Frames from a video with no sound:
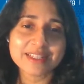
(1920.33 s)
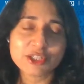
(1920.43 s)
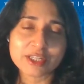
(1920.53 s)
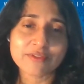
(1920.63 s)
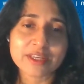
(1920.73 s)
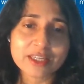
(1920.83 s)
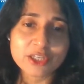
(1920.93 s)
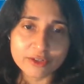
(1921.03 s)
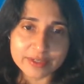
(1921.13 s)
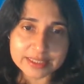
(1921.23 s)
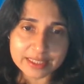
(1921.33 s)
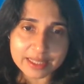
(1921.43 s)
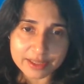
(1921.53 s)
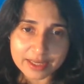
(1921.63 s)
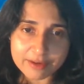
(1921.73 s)
achieving
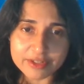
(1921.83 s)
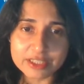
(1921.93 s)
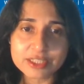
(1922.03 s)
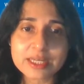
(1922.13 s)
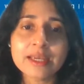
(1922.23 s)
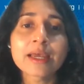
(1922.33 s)
universal health coverage.